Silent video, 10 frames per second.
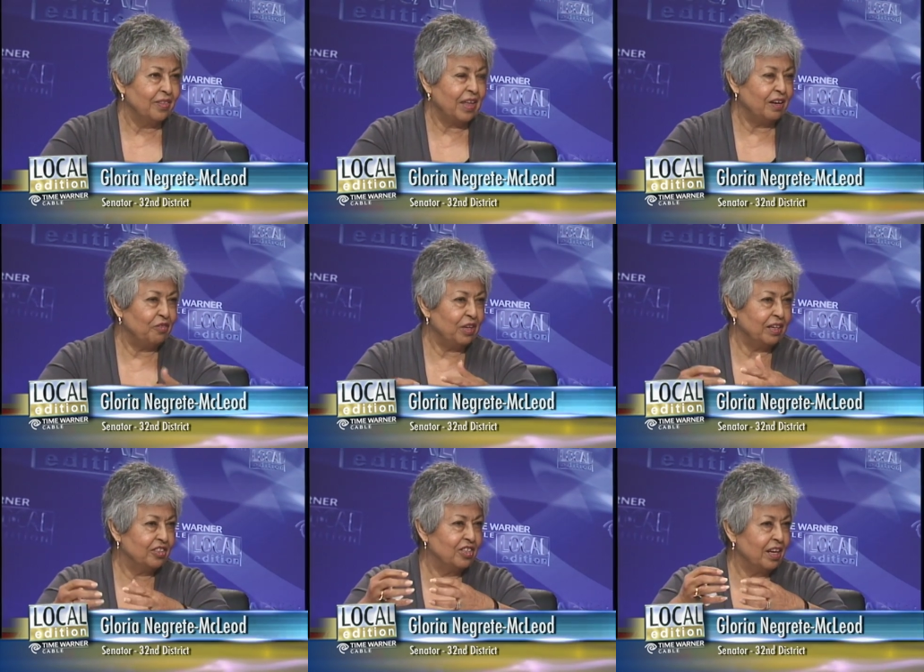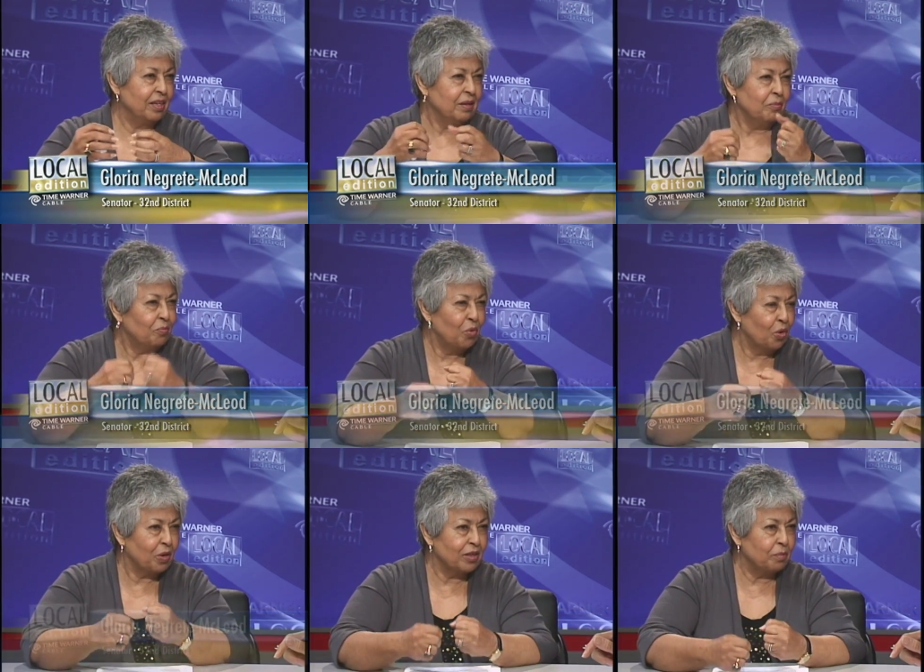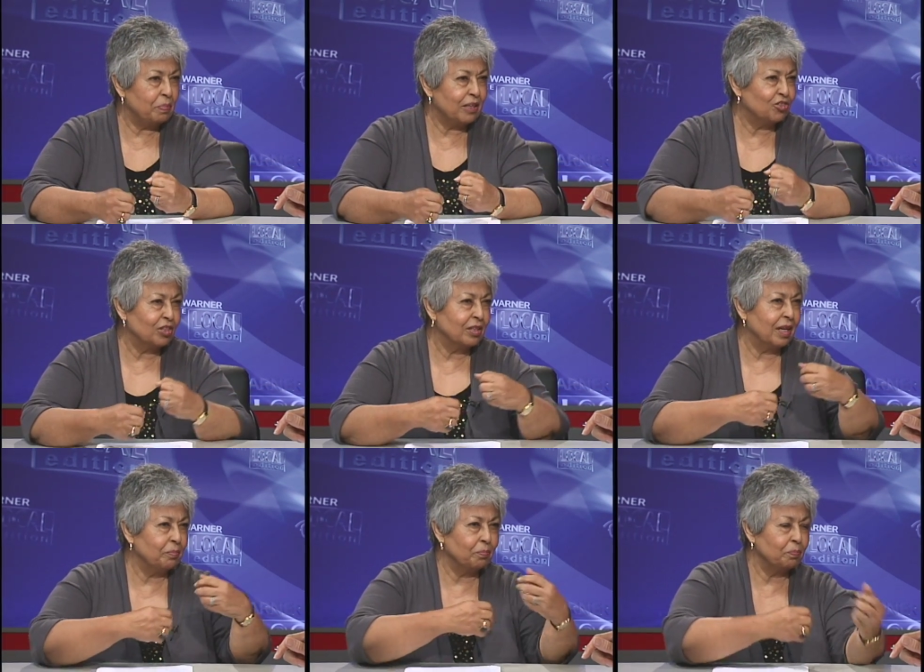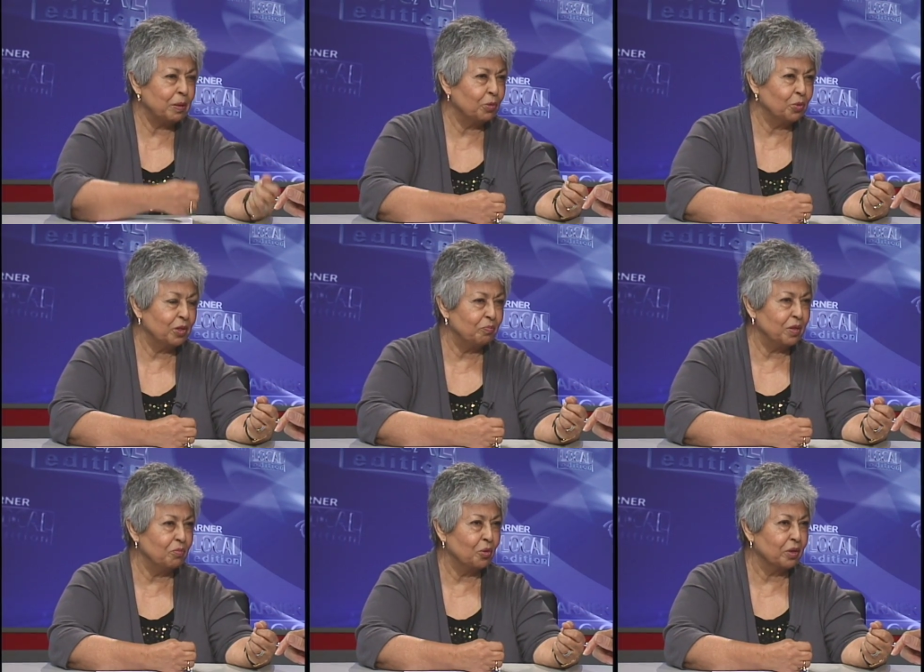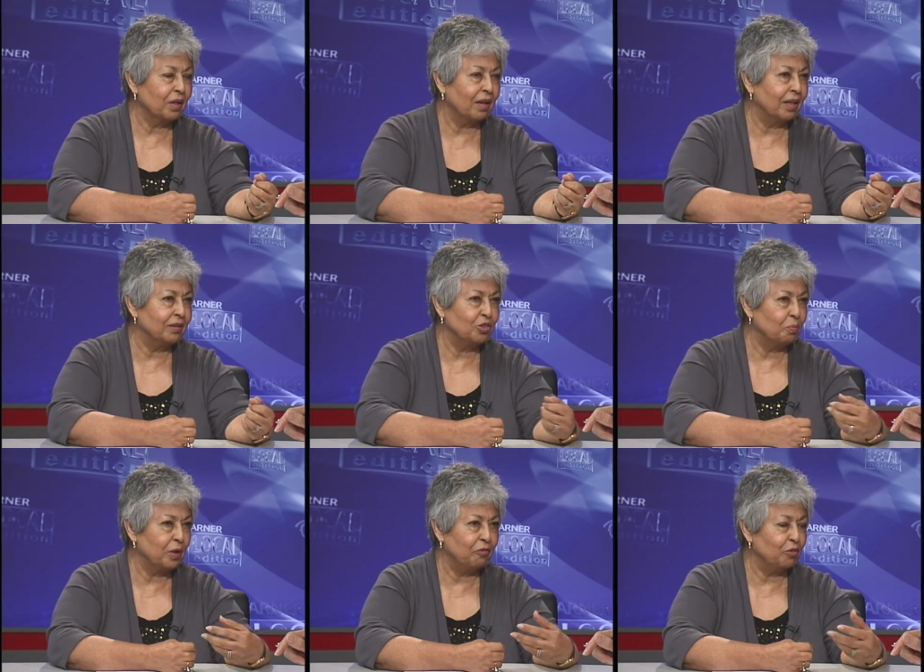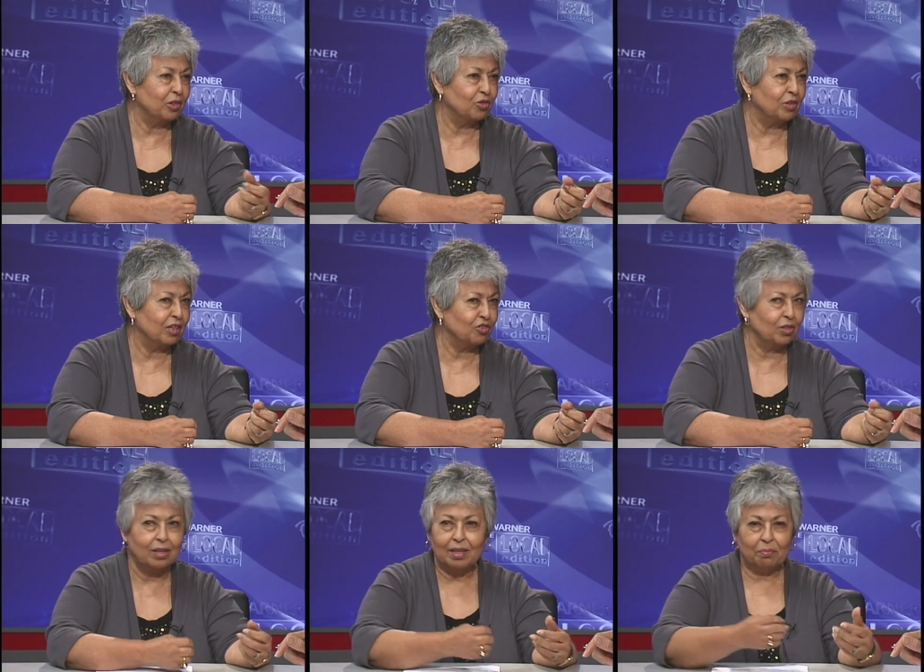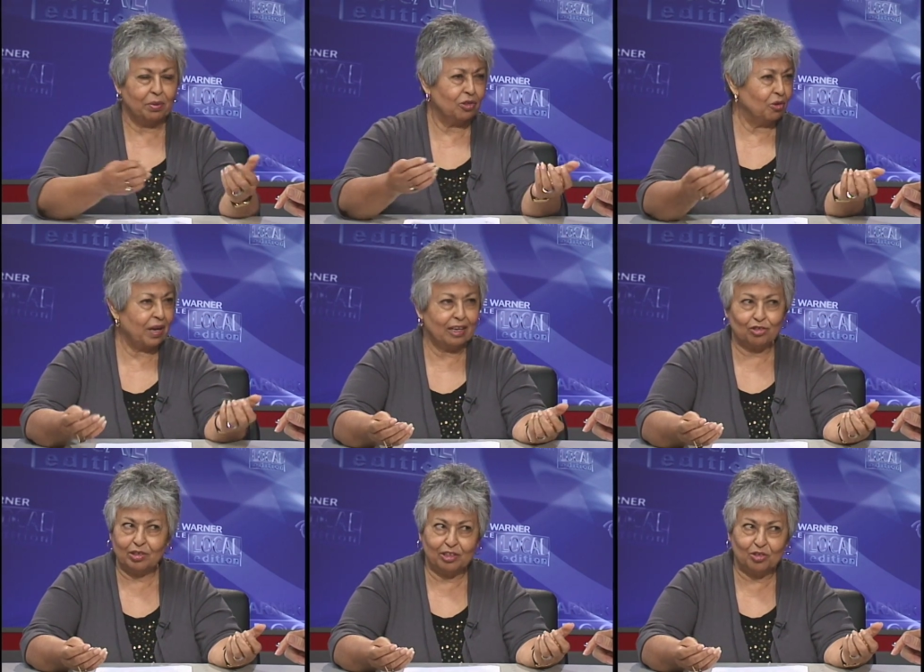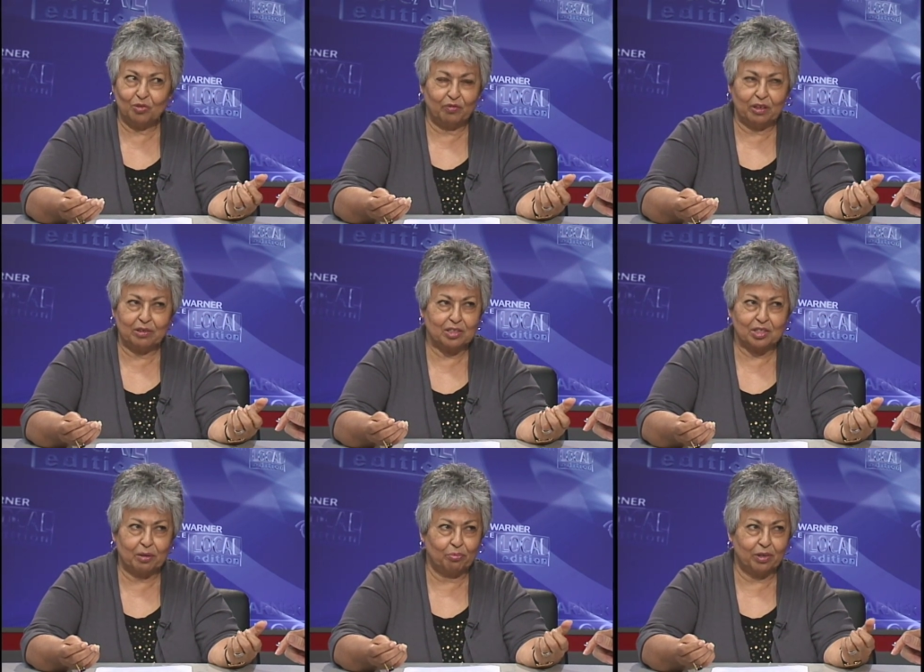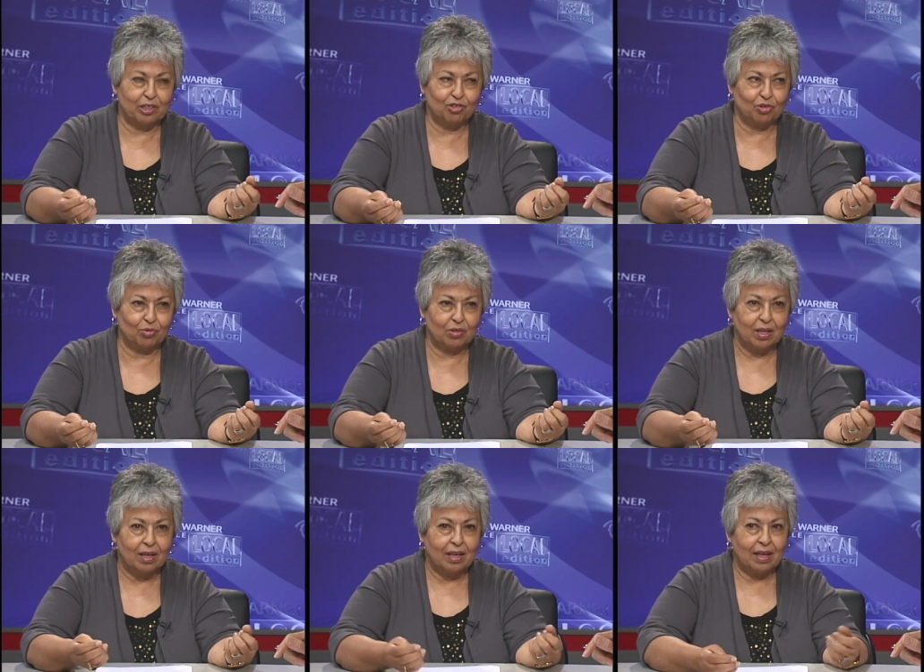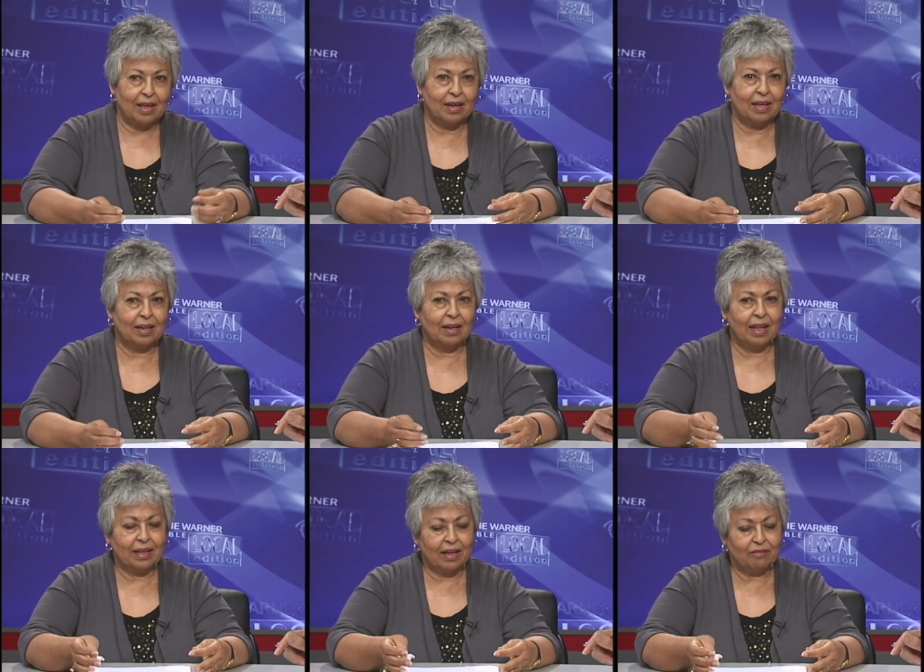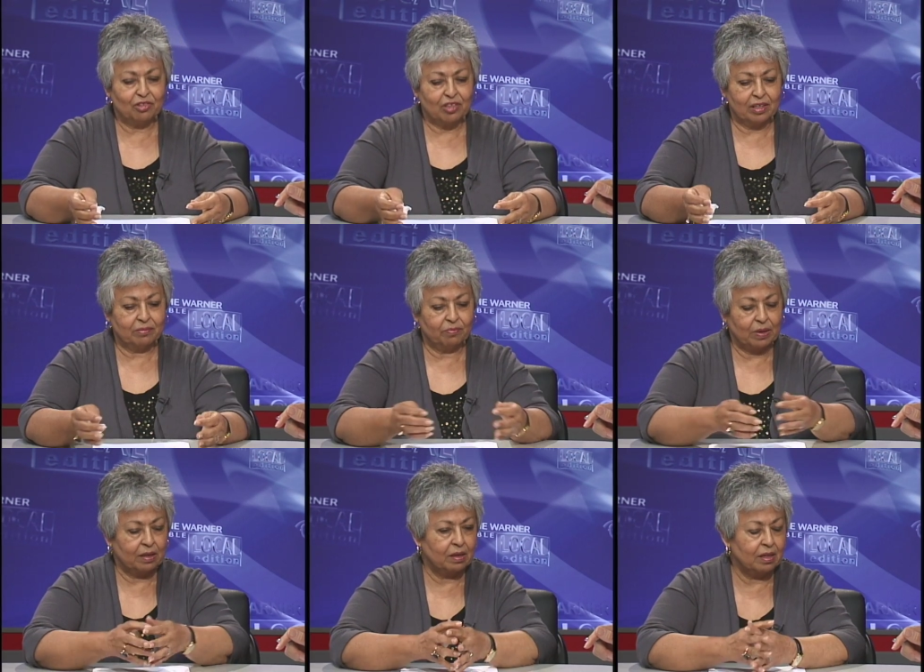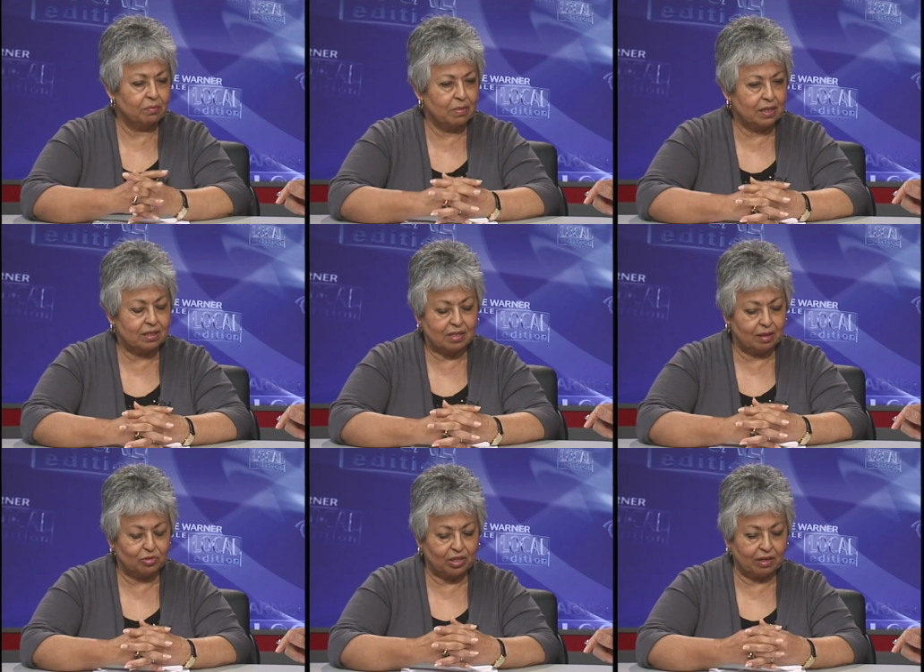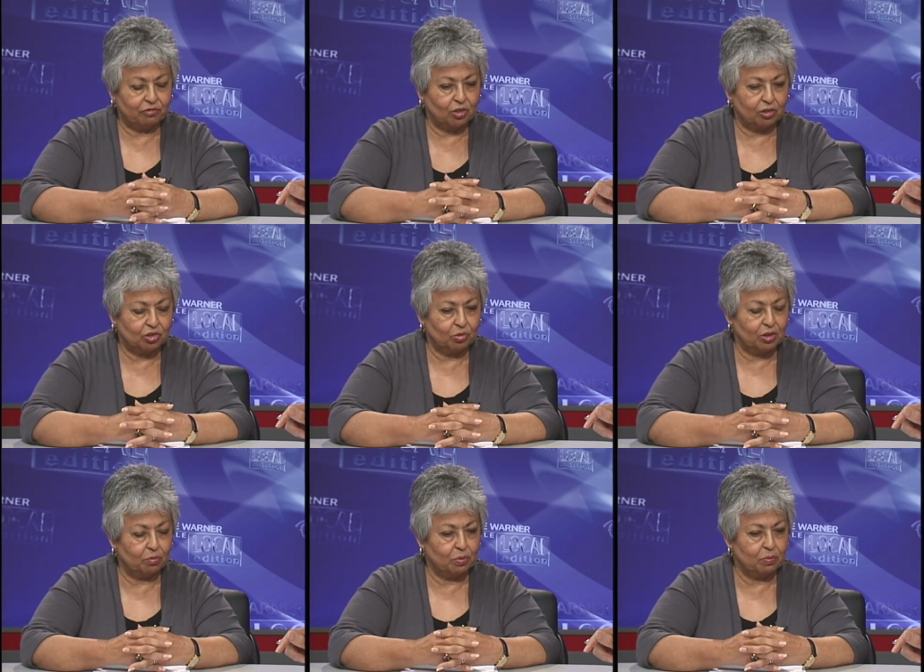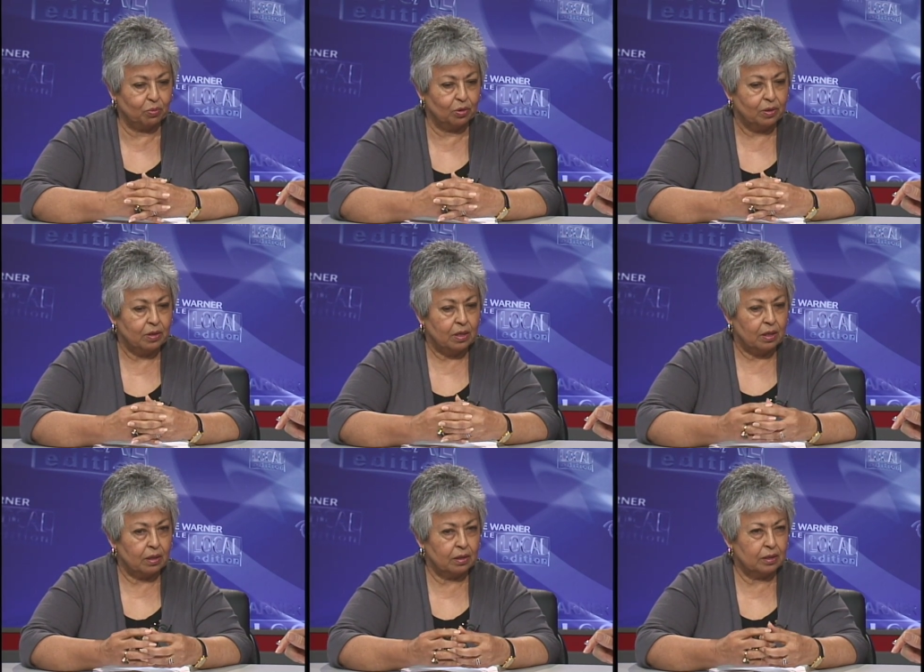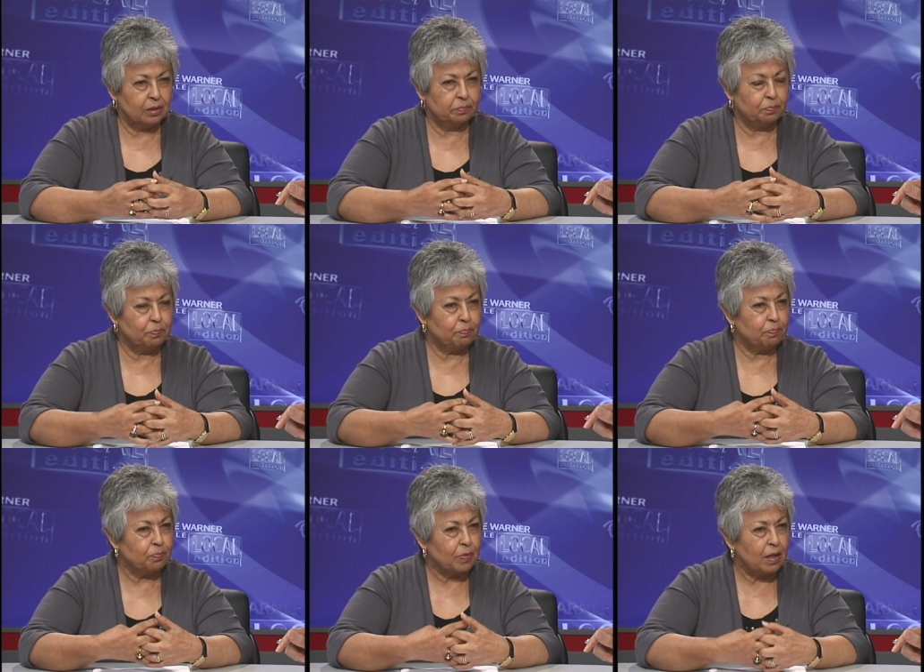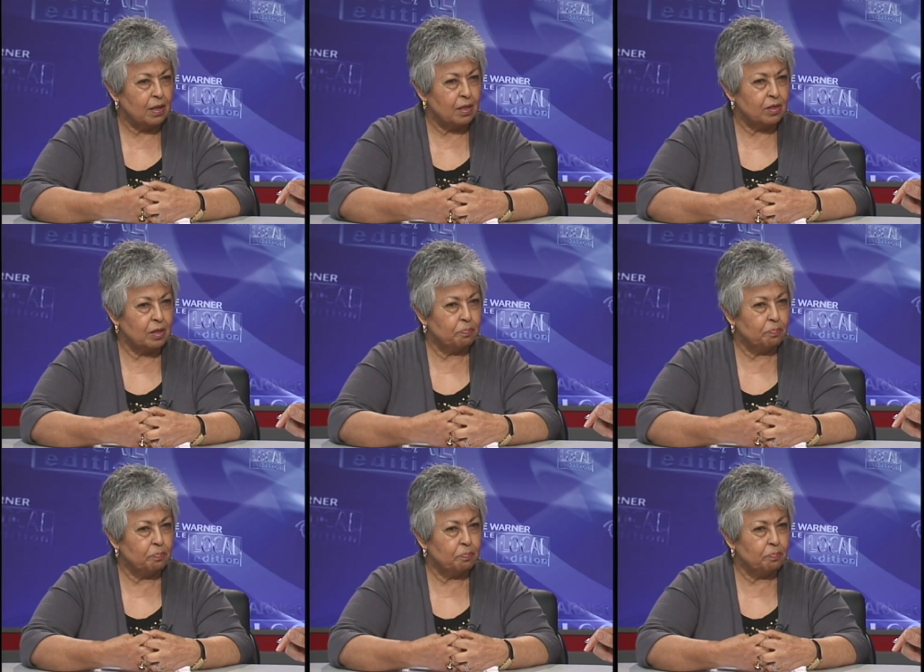that if he'd have done more on the pension, then people would have been more inclined to pay for education. But they're actually two very separate issues. And, and like I've said in, in many times that I've talked to other people, uh, the